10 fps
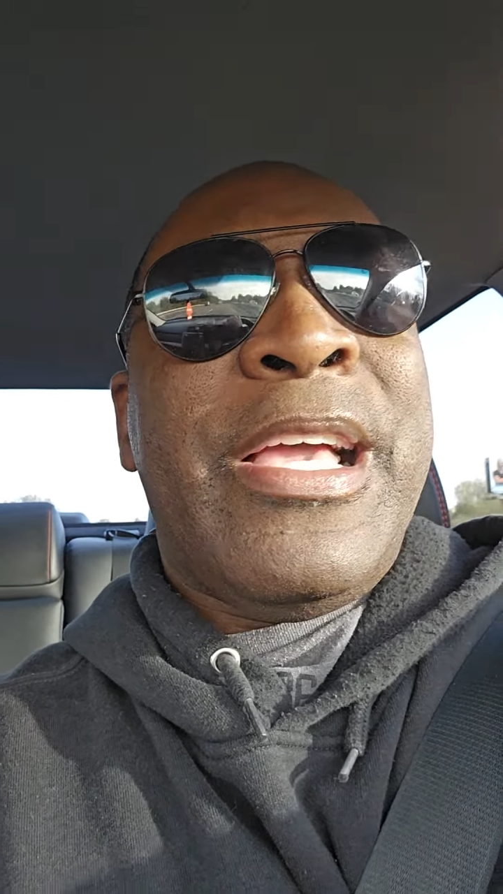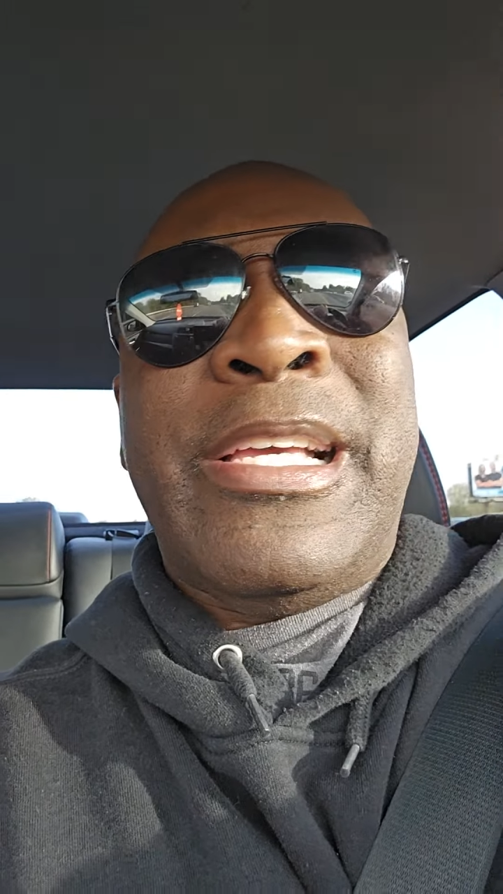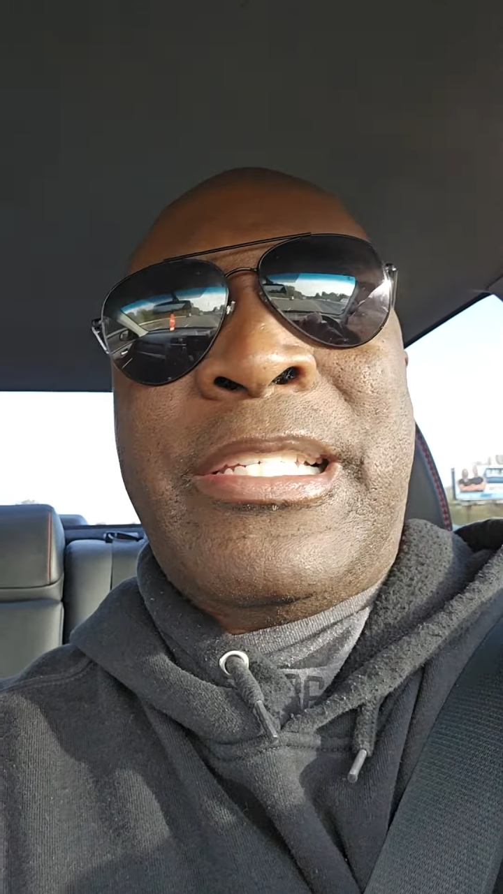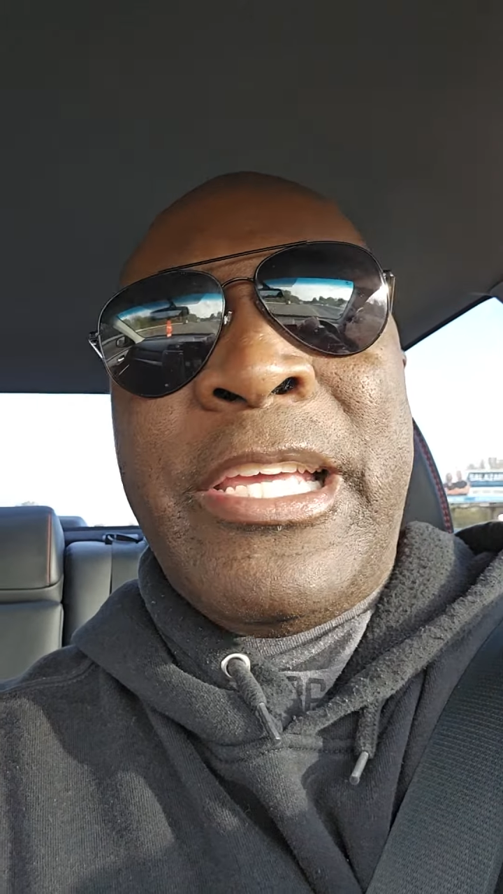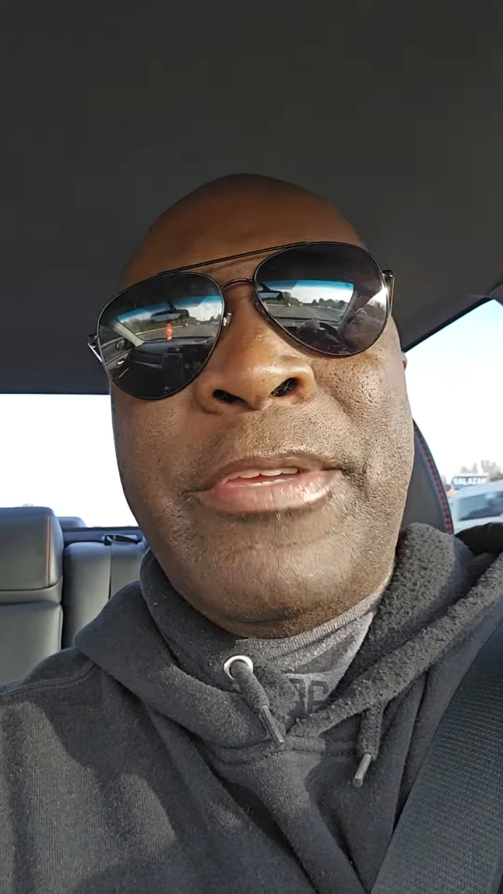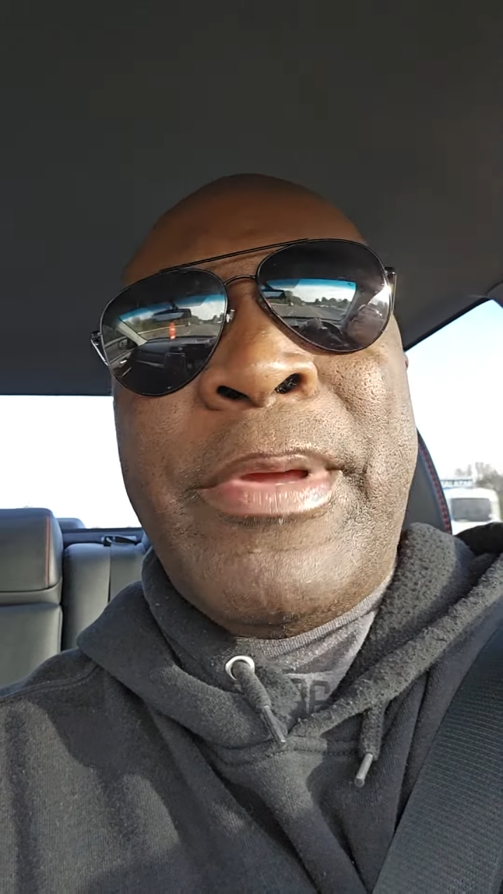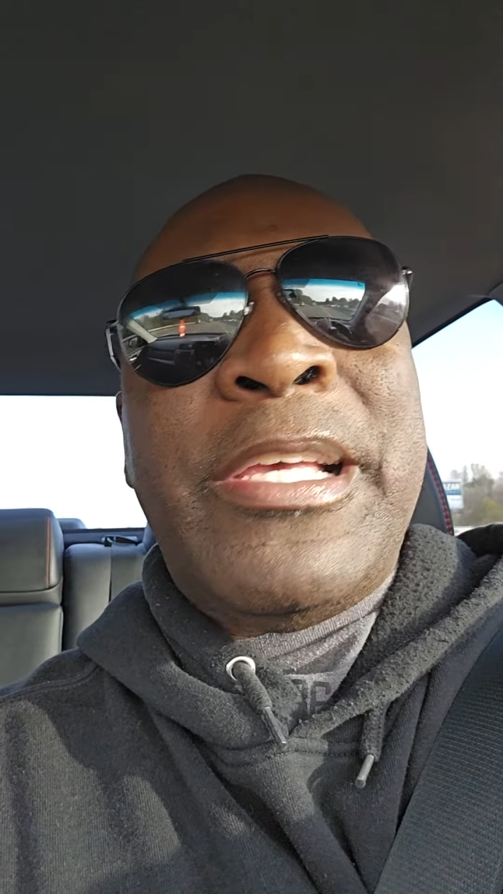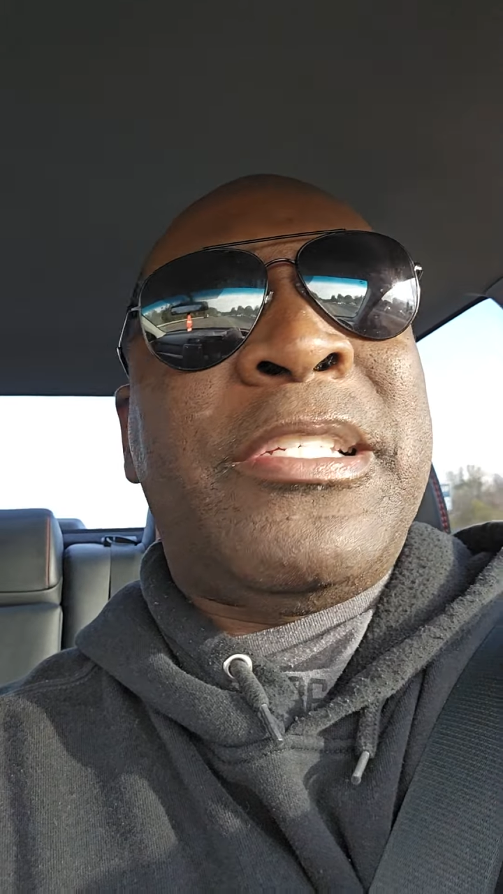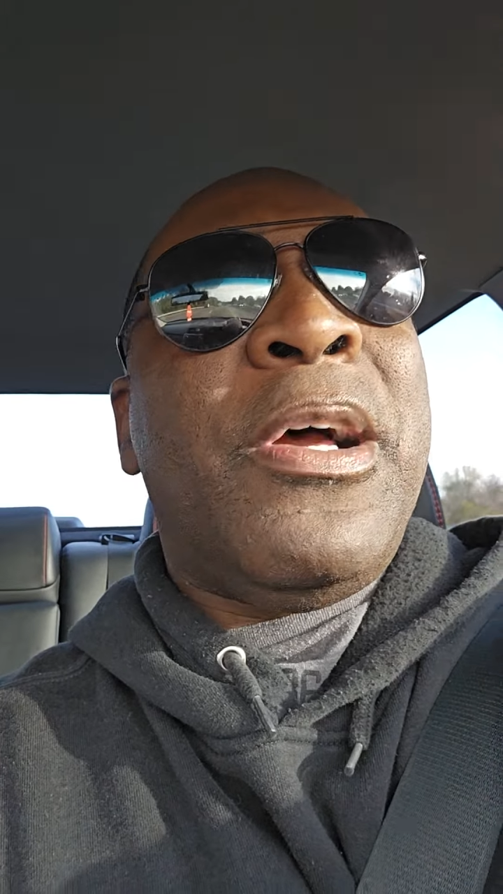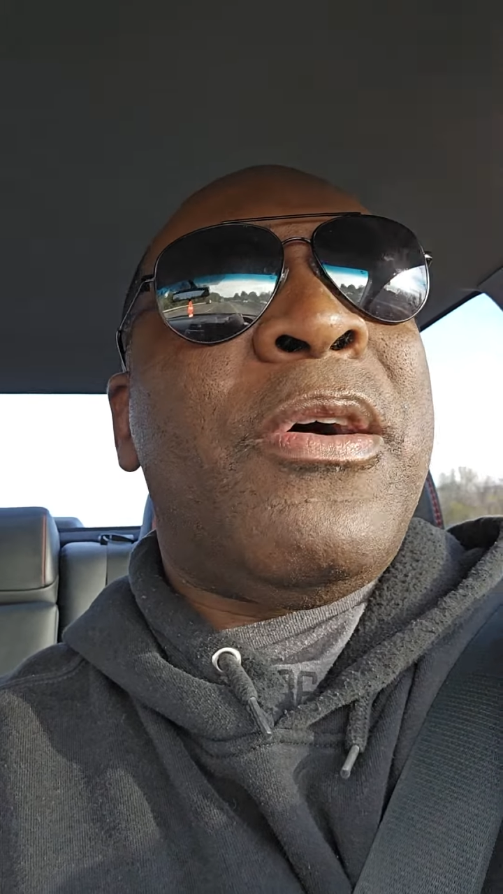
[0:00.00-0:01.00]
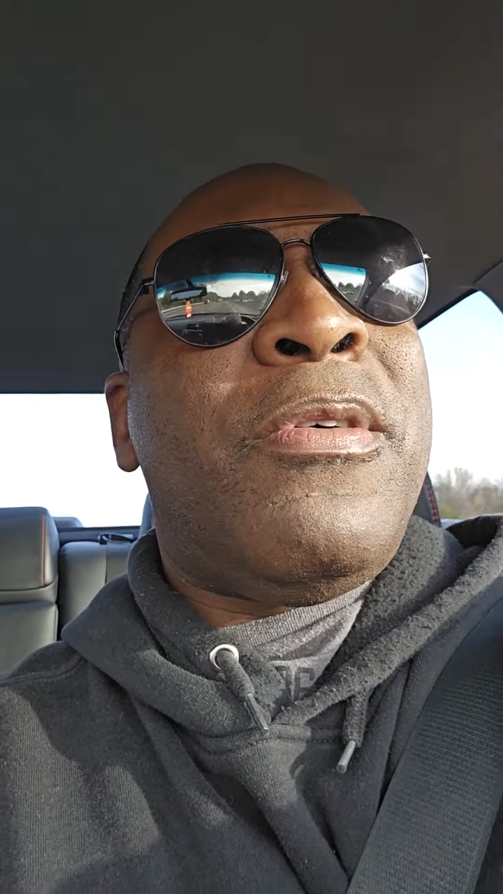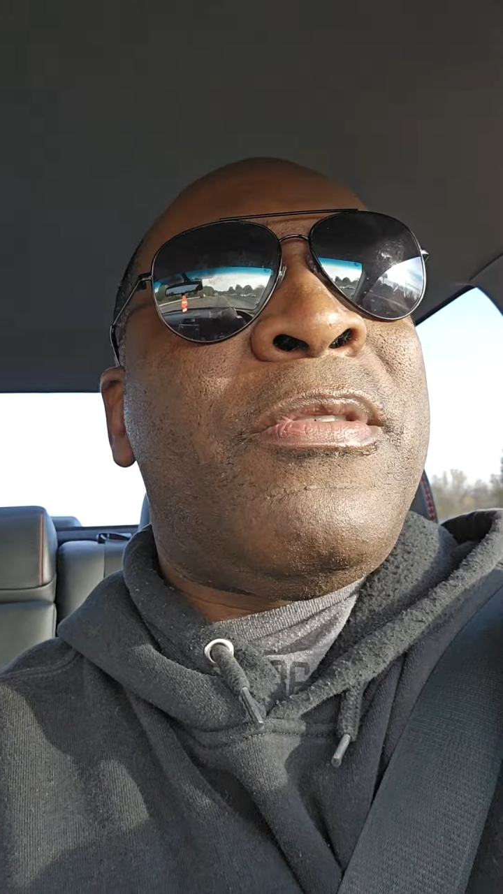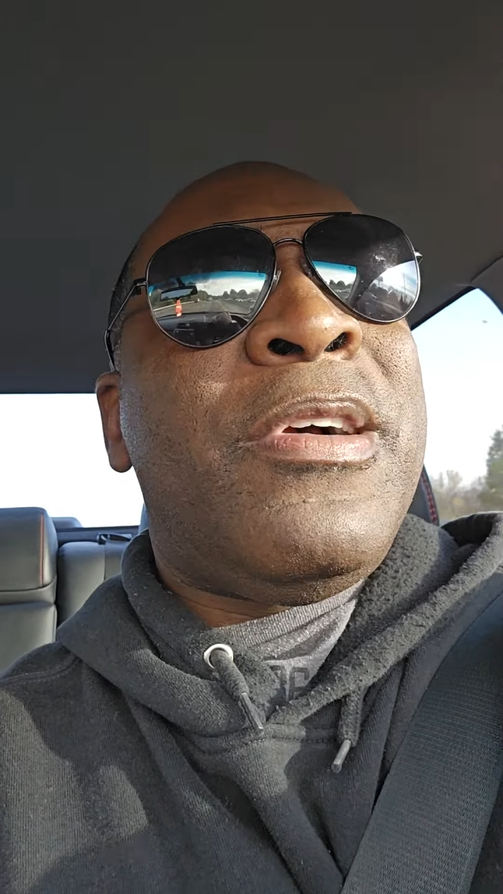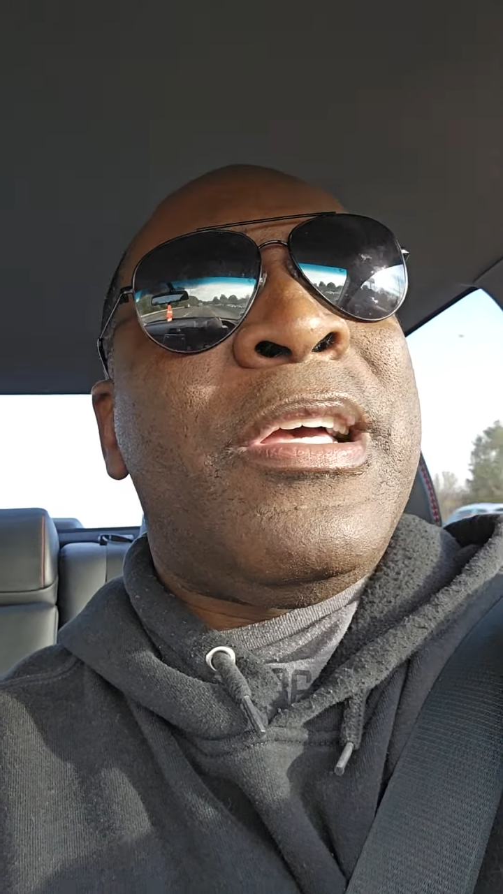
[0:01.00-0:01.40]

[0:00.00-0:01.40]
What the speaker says: it seemed as though